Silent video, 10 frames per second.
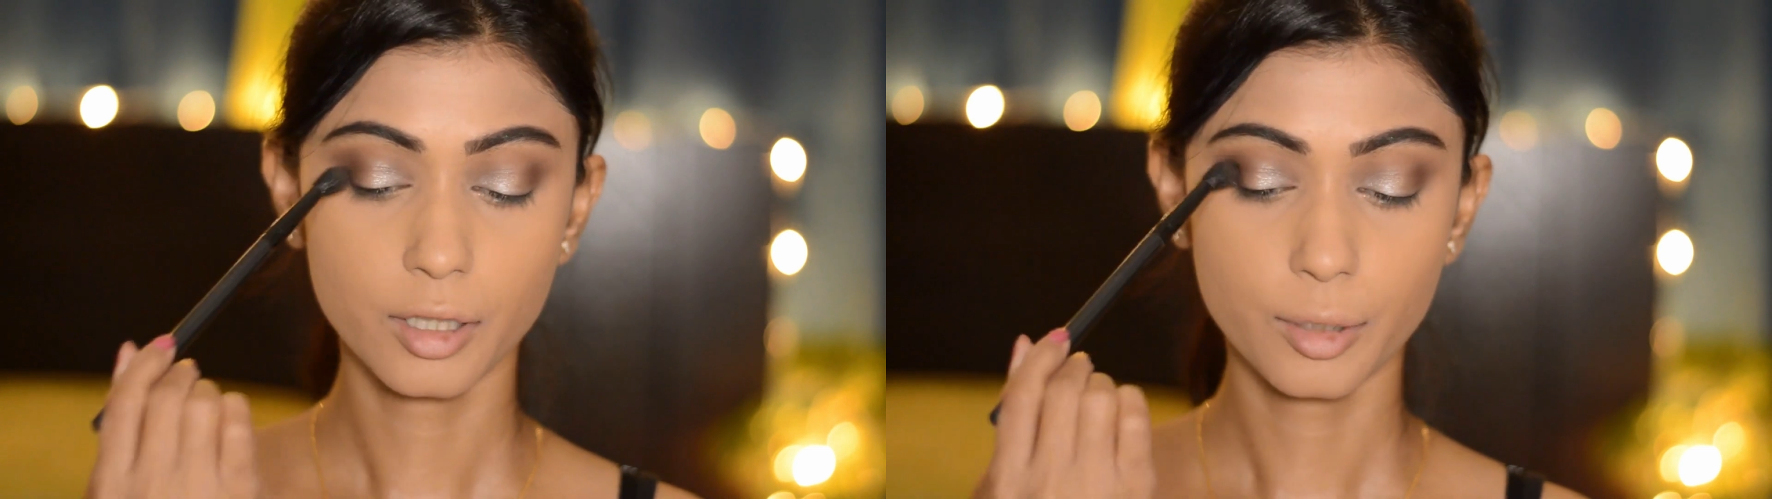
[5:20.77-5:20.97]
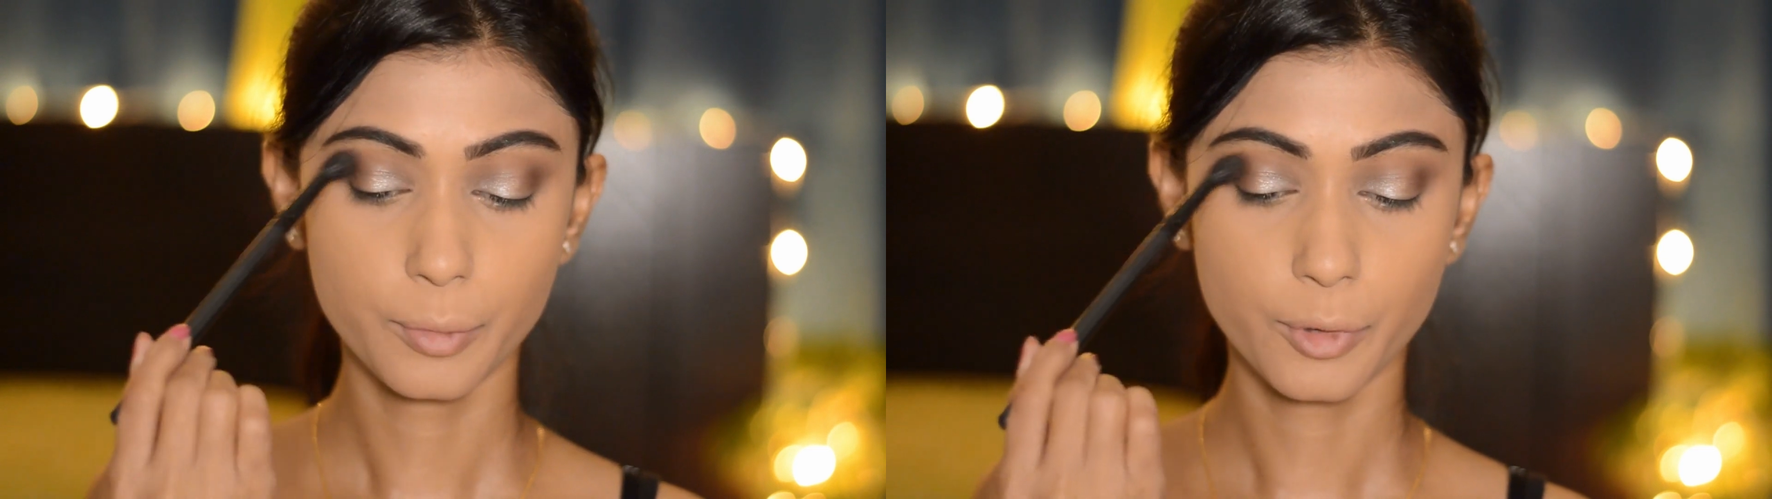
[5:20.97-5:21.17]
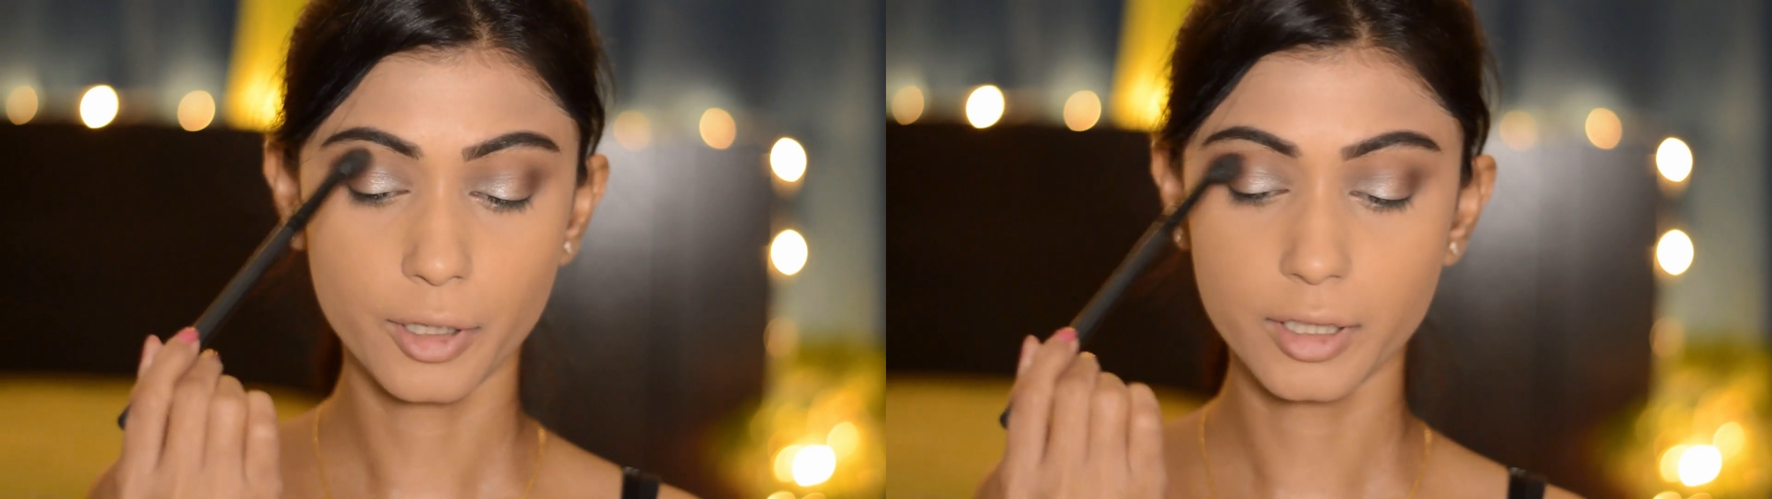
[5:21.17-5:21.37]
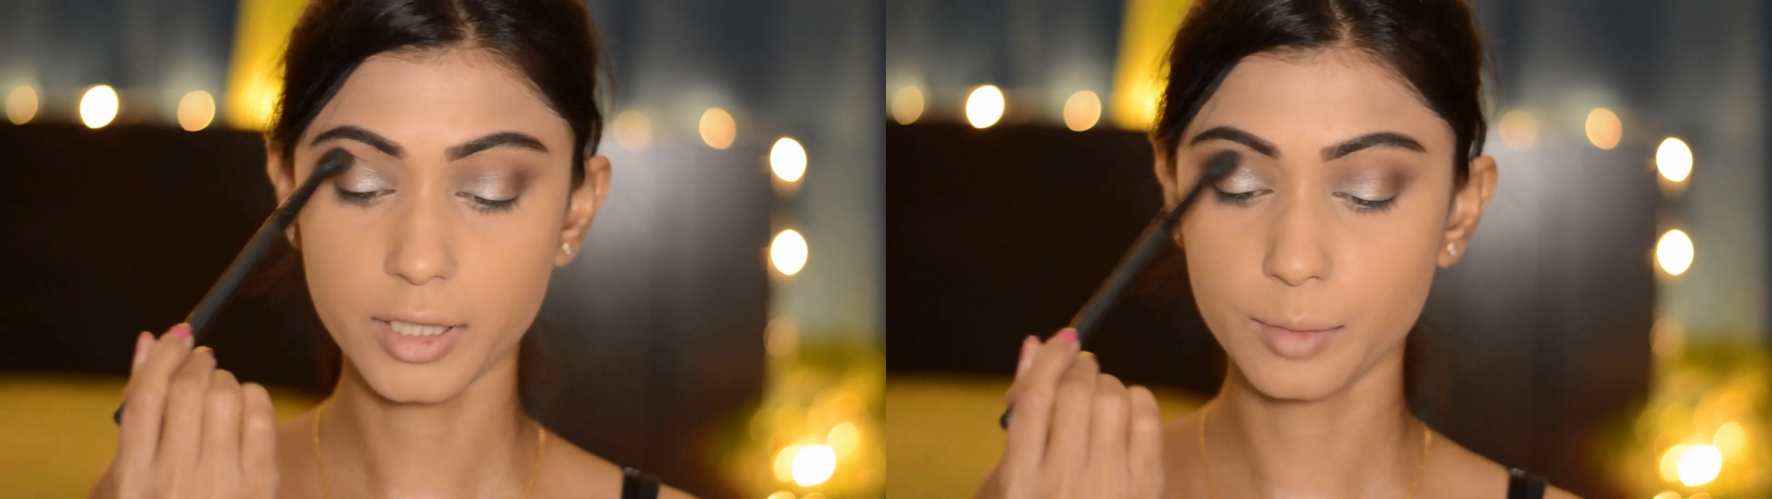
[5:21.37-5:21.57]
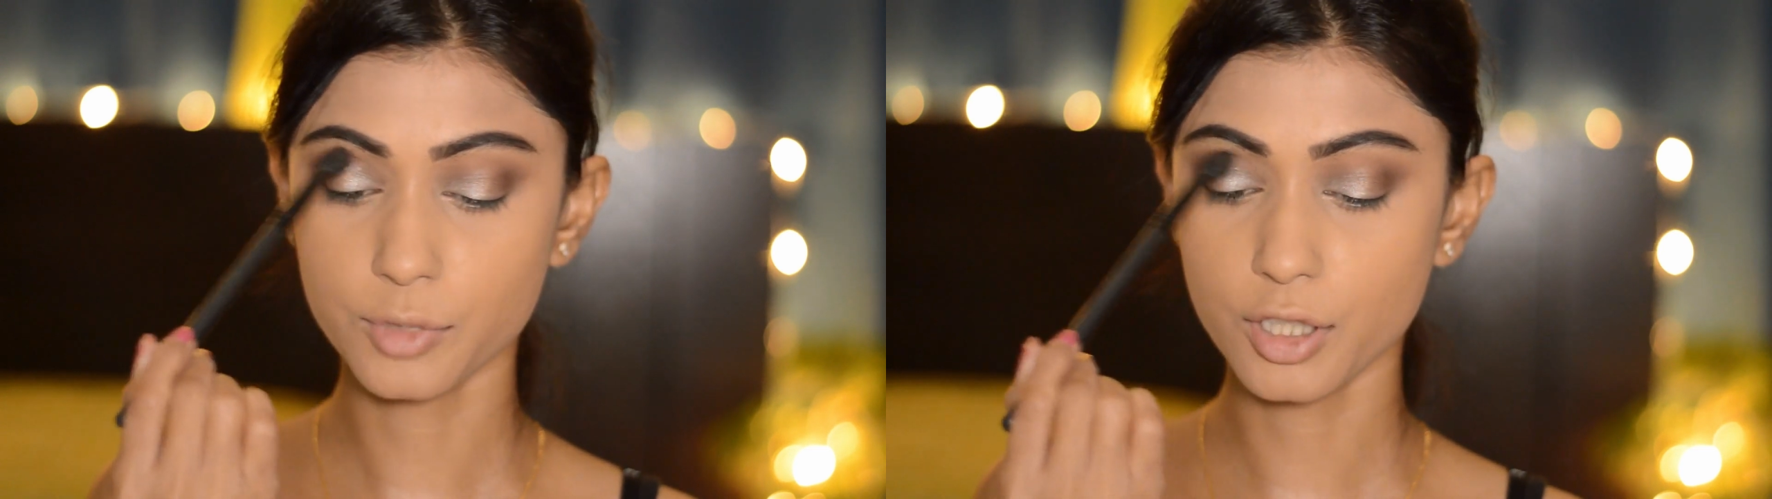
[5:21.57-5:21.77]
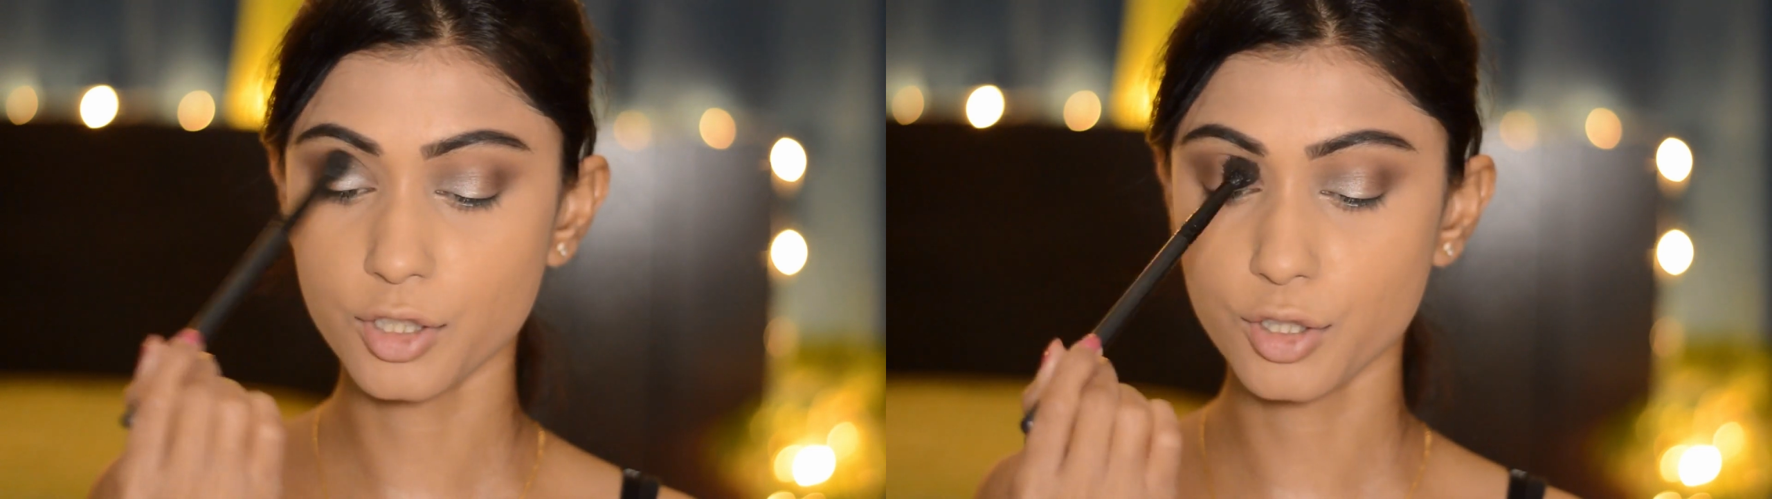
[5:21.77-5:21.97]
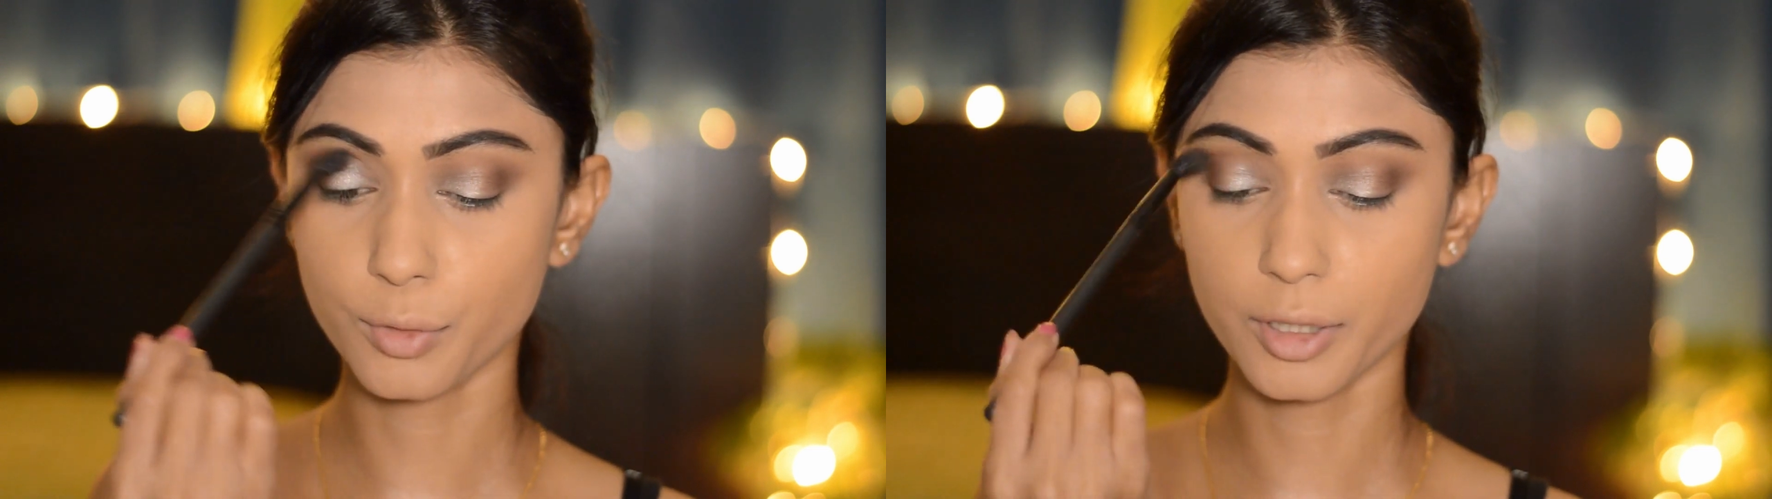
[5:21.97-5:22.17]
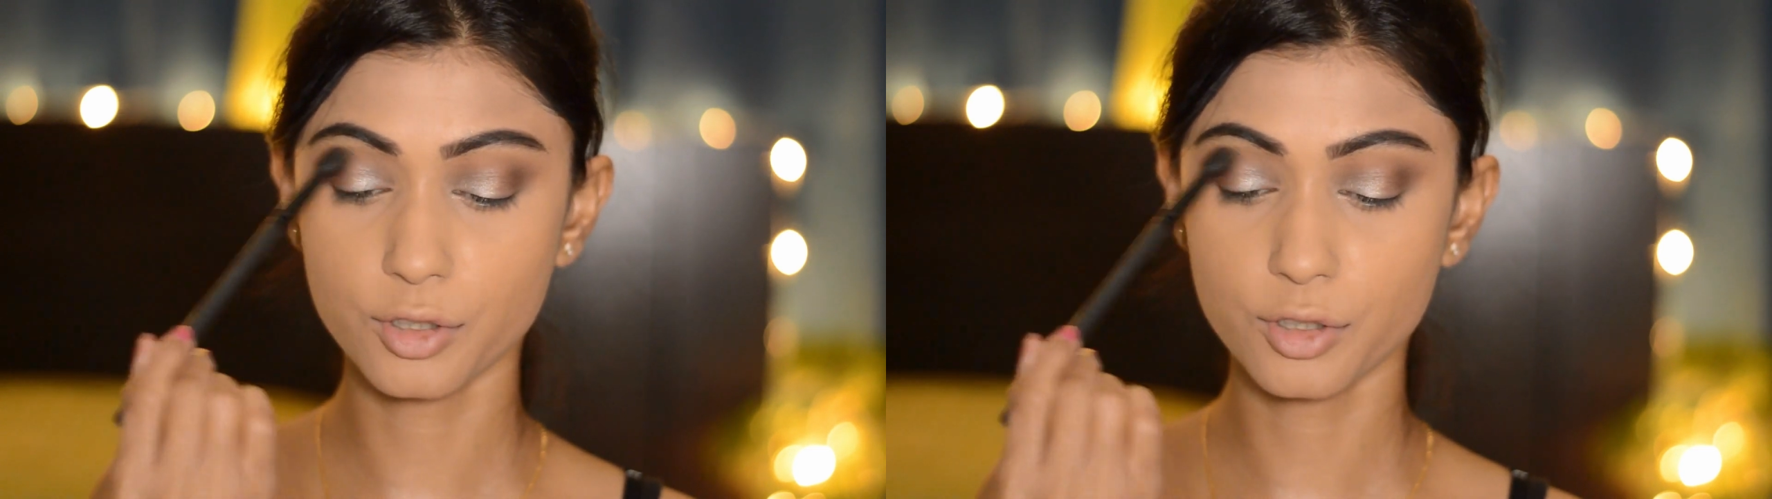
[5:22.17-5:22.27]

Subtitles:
product, I'm just going